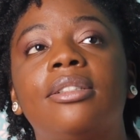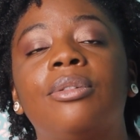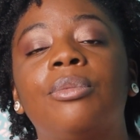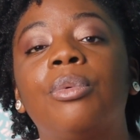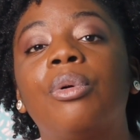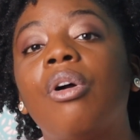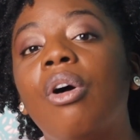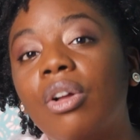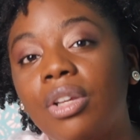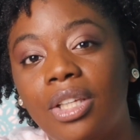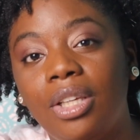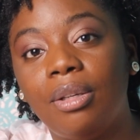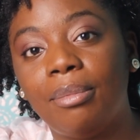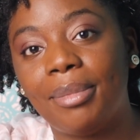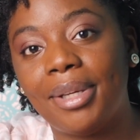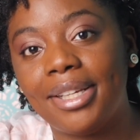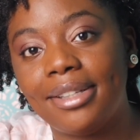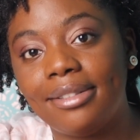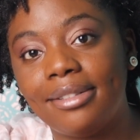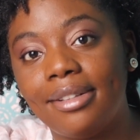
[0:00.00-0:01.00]
we're all
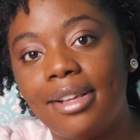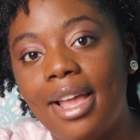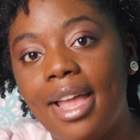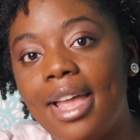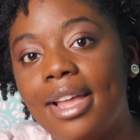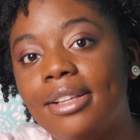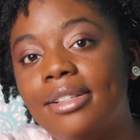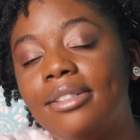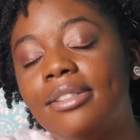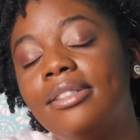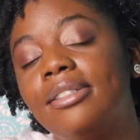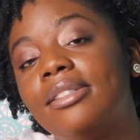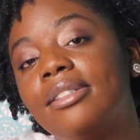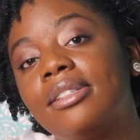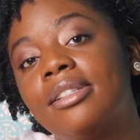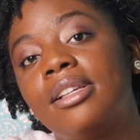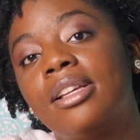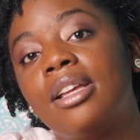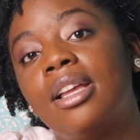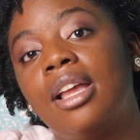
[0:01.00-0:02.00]
human, and
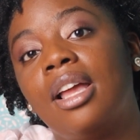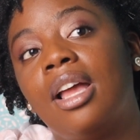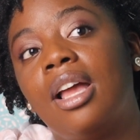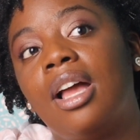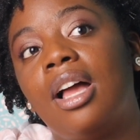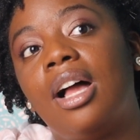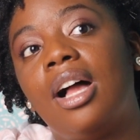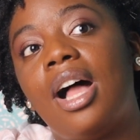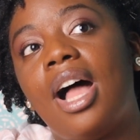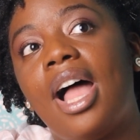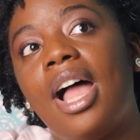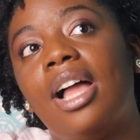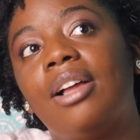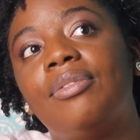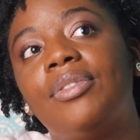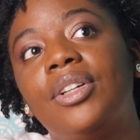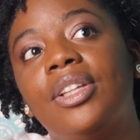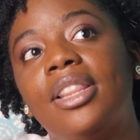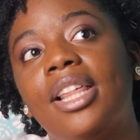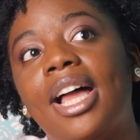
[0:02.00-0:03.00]
I
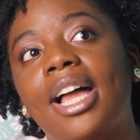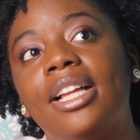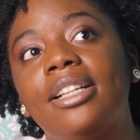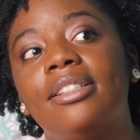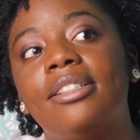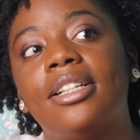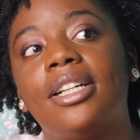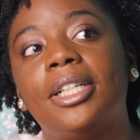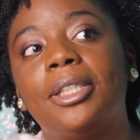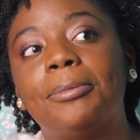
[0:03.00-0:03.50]
feel that